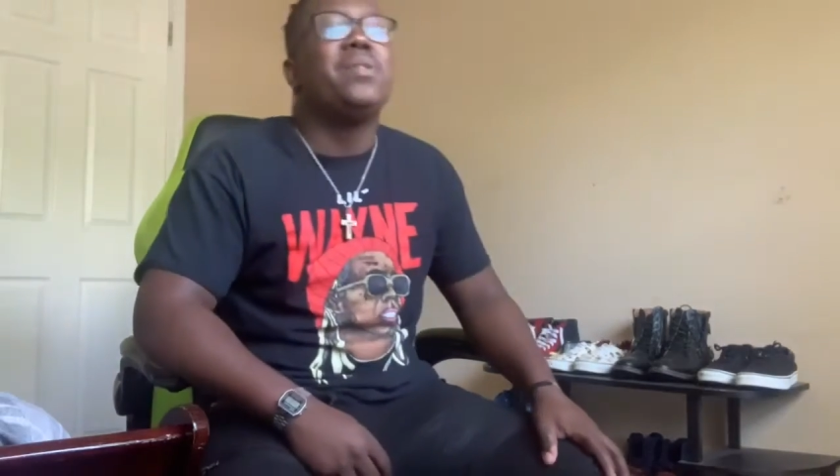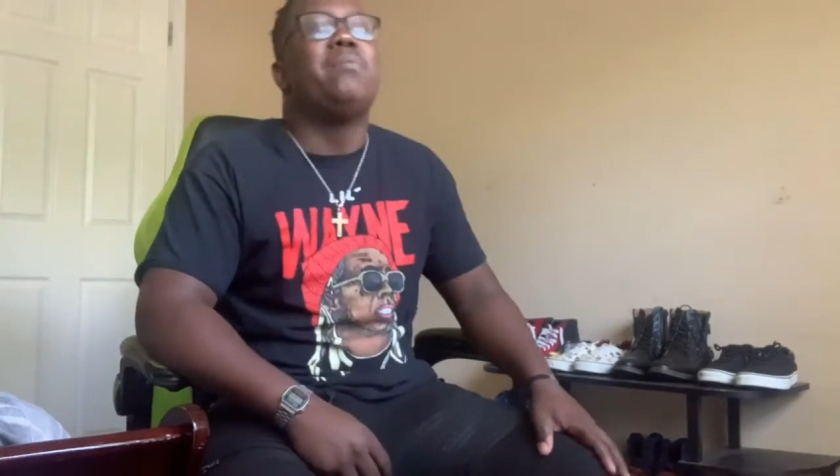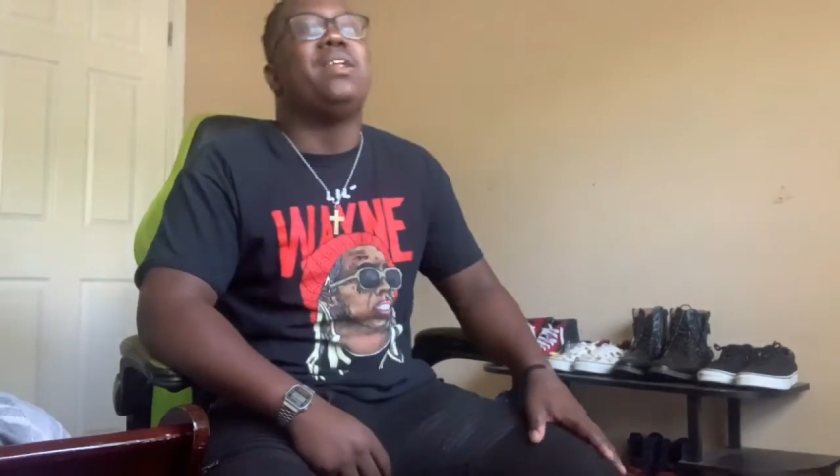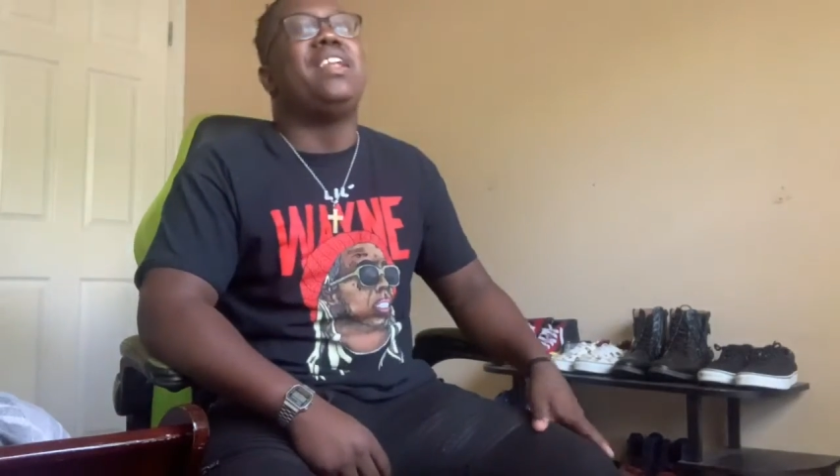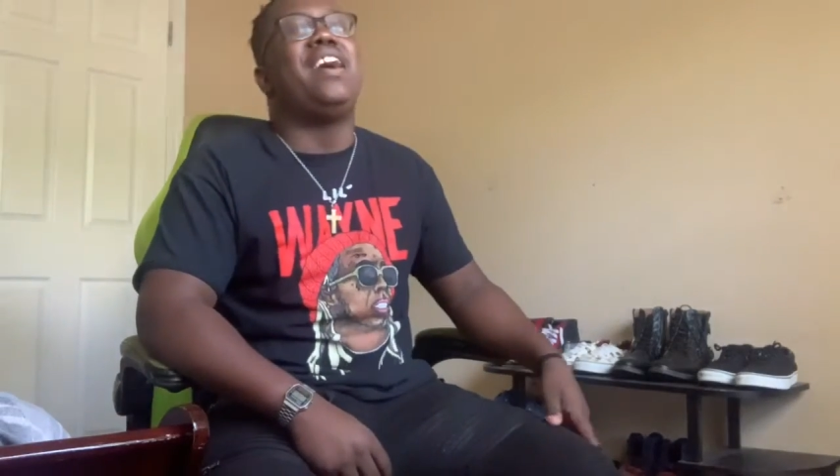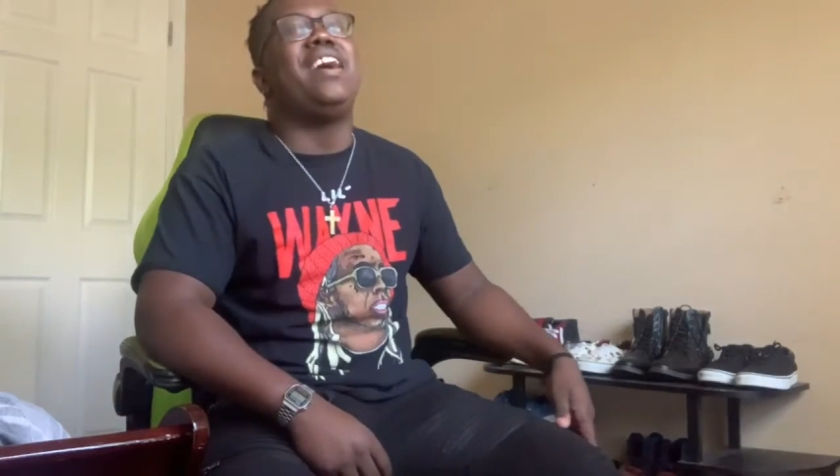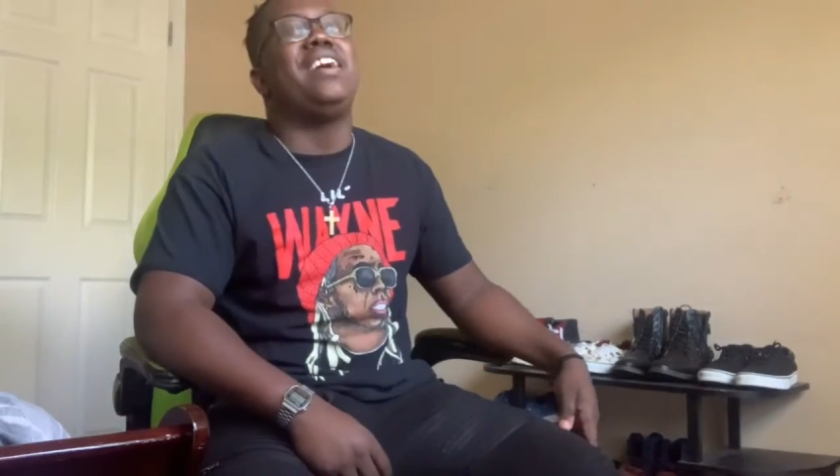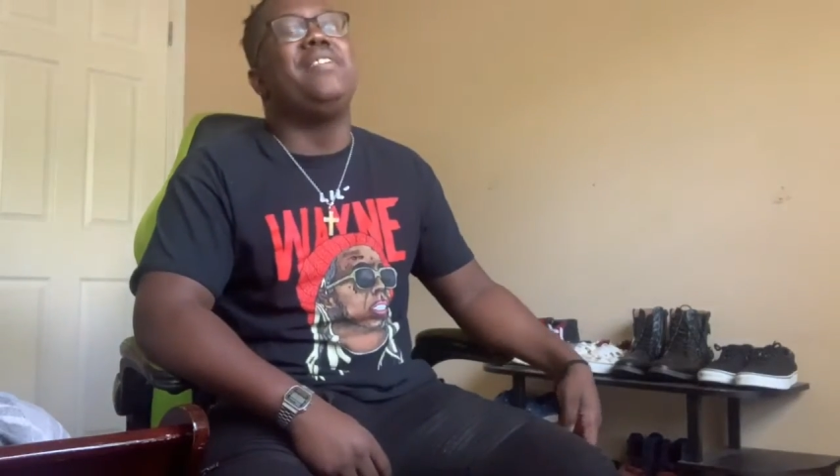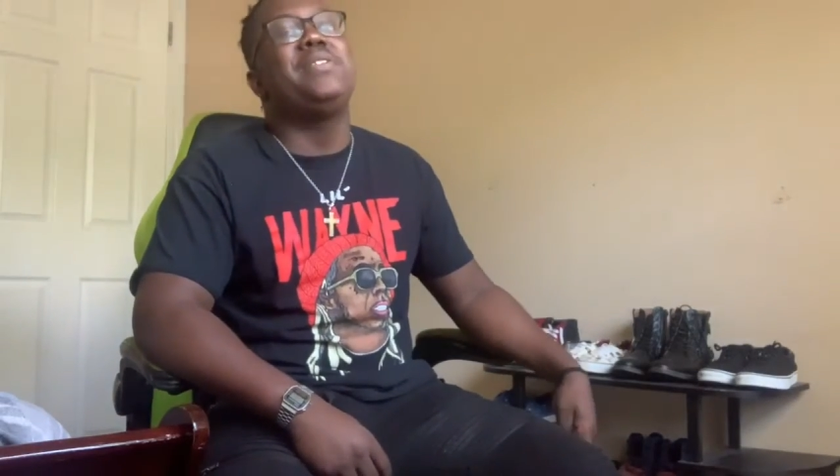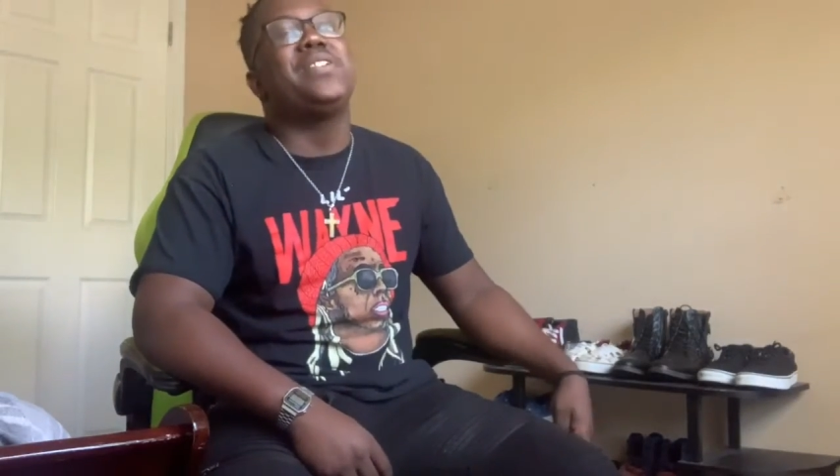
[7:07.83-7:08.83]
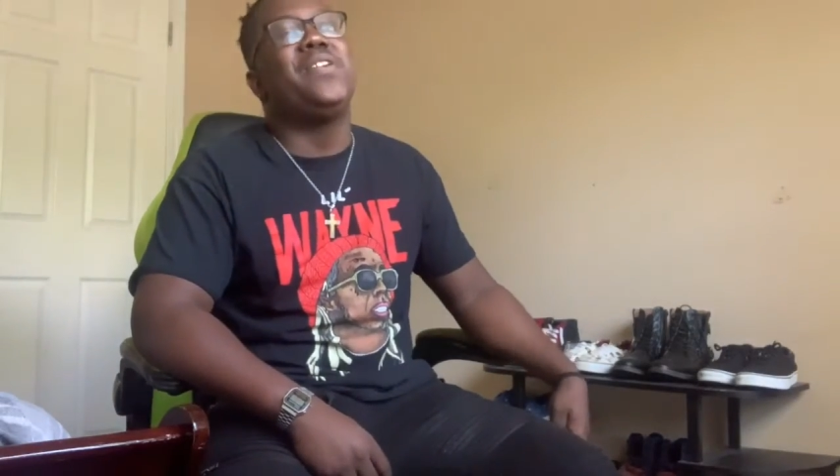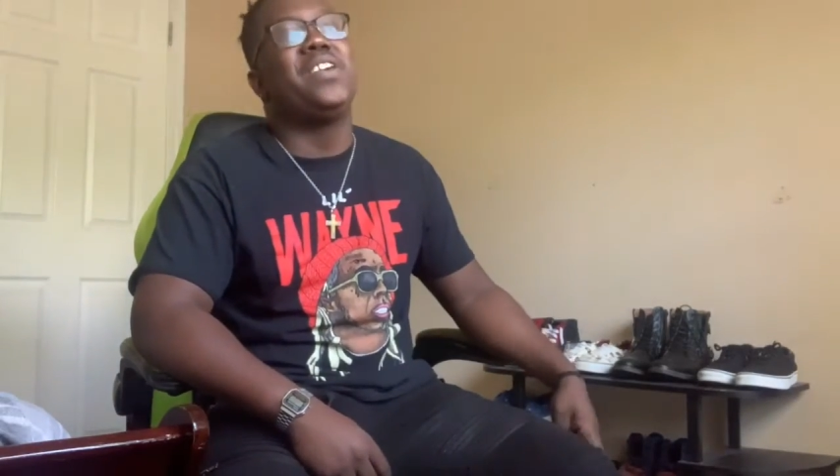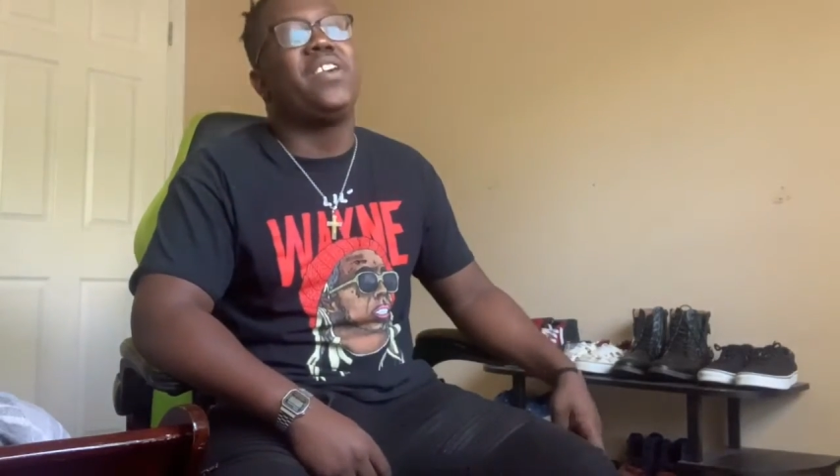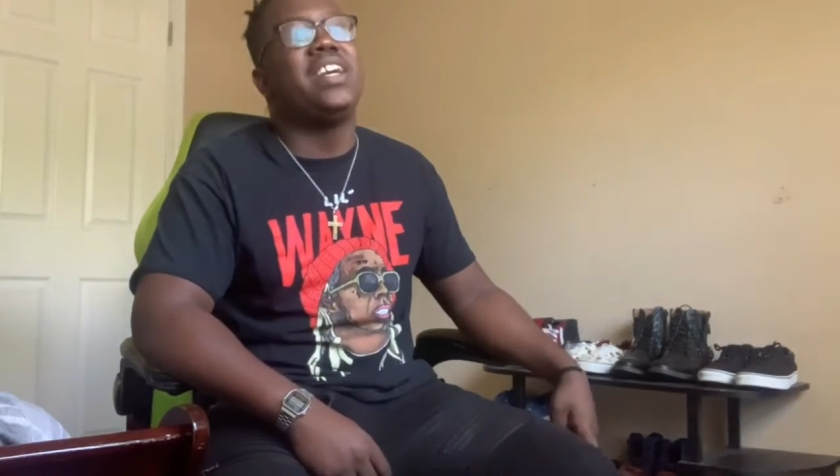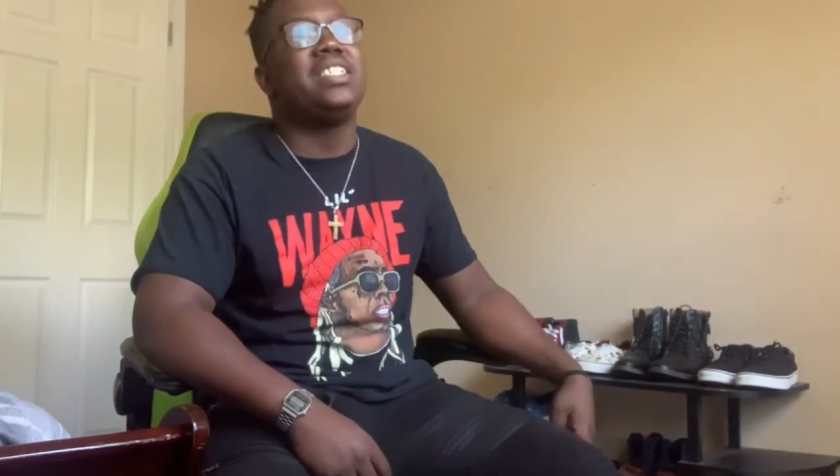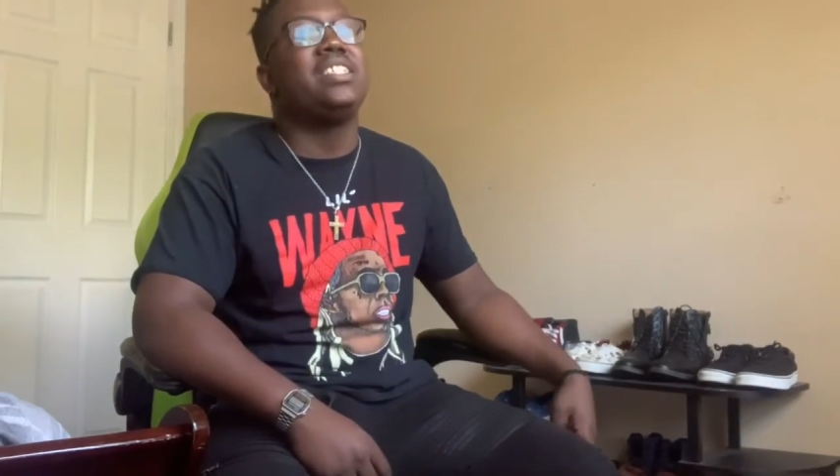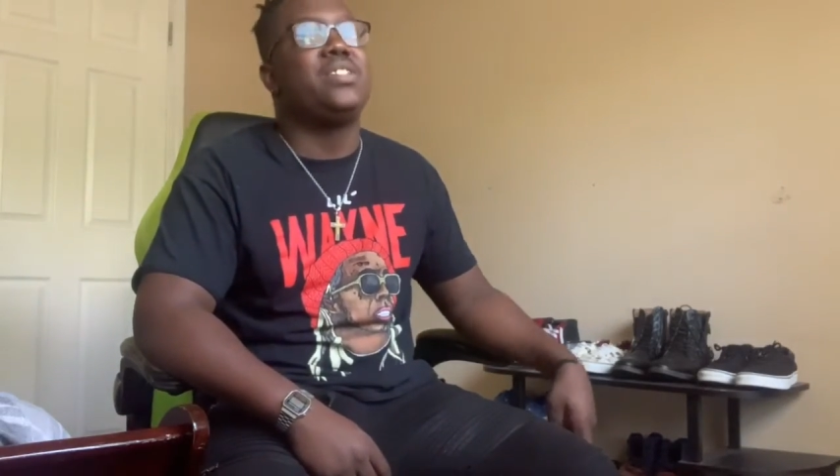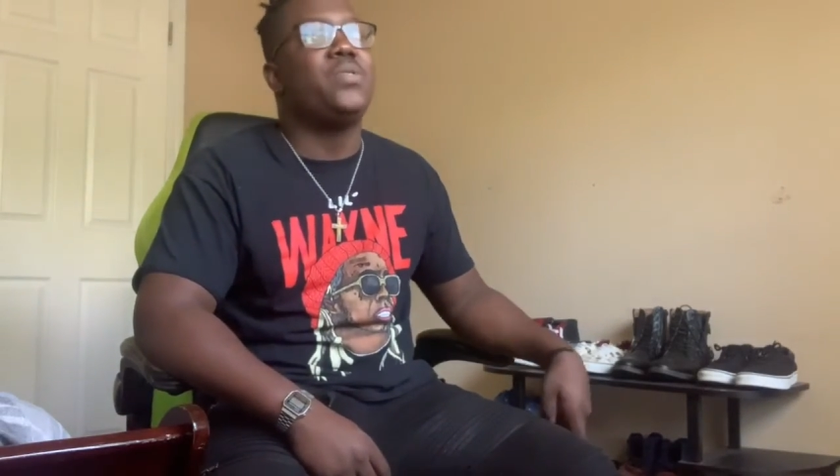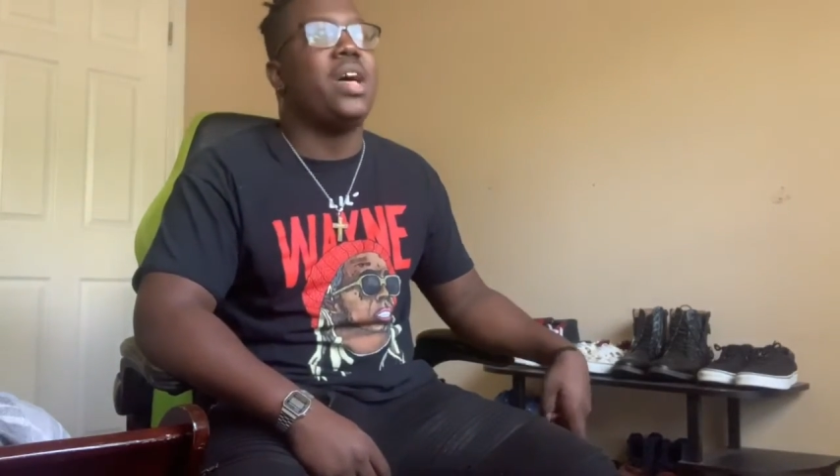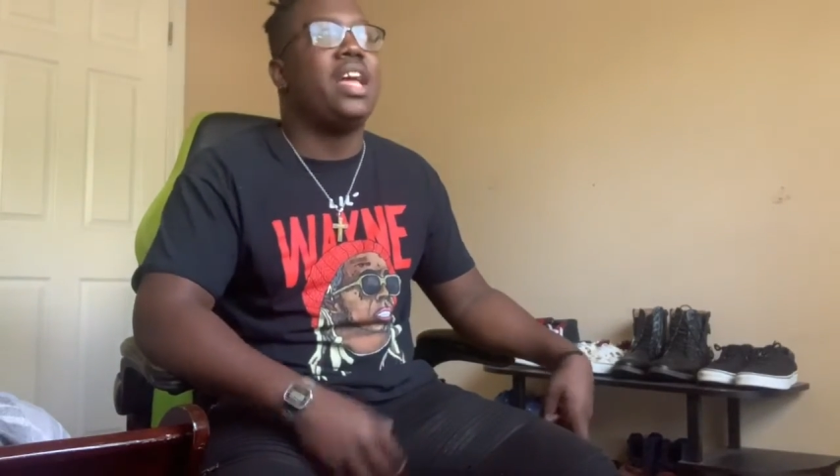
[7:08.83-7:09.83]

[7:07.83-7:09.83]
But nah, he was going crazy too.